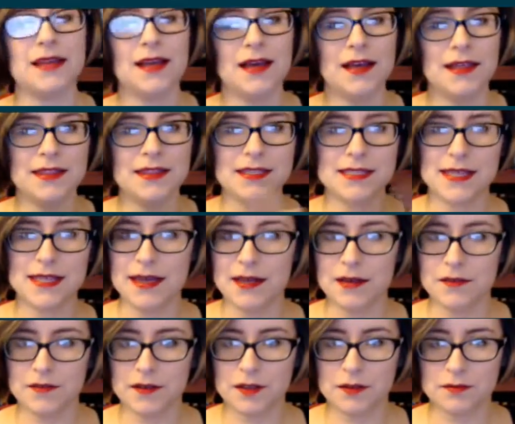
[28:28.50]
not this kind
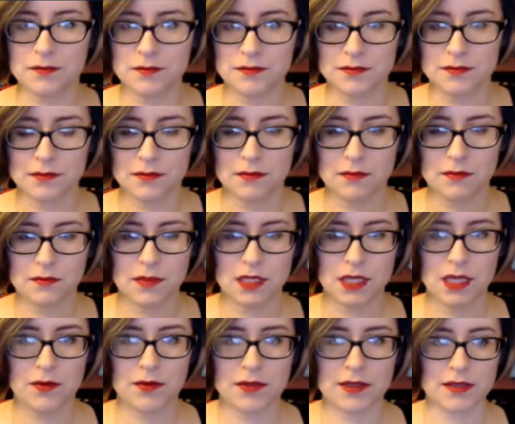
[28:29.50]
of foam.
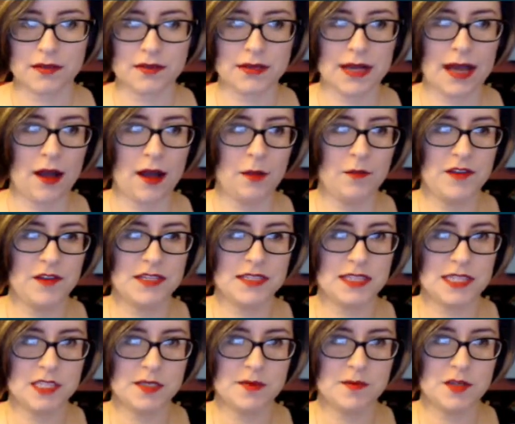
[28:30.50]
Go with a
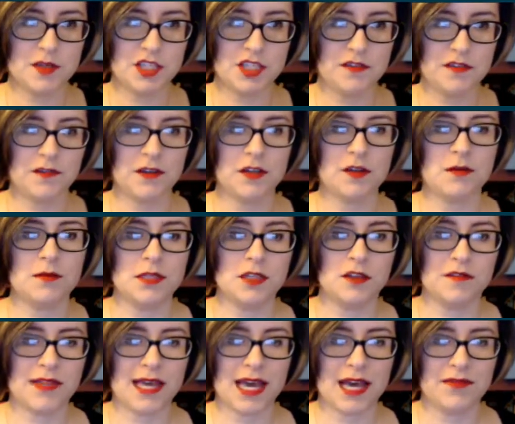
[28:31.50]
obviously smushy foam, so
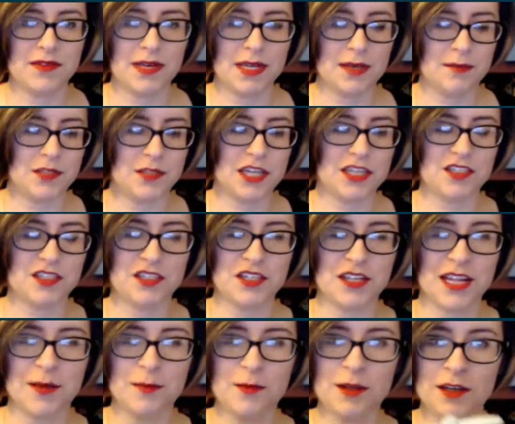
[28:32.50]
if they have any objections, you're
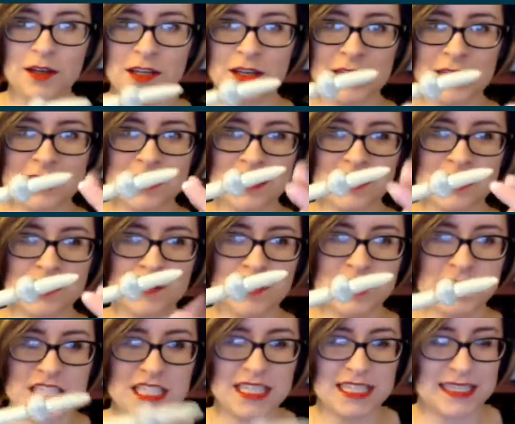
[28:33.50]
like, look, it's all
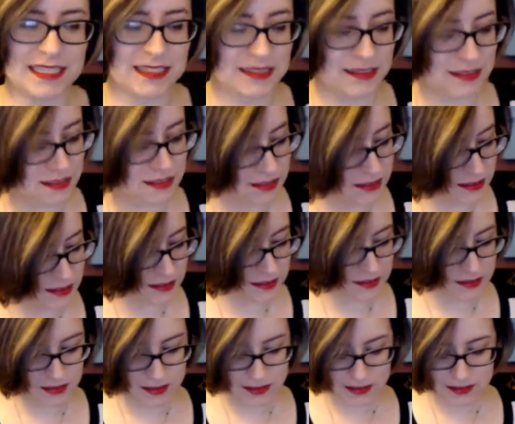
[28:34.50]
smushy.
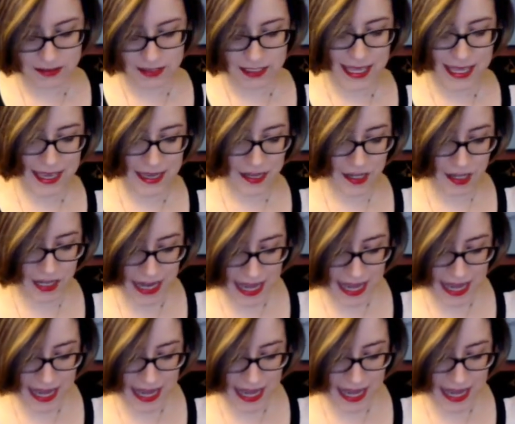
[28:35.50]
Can't hurt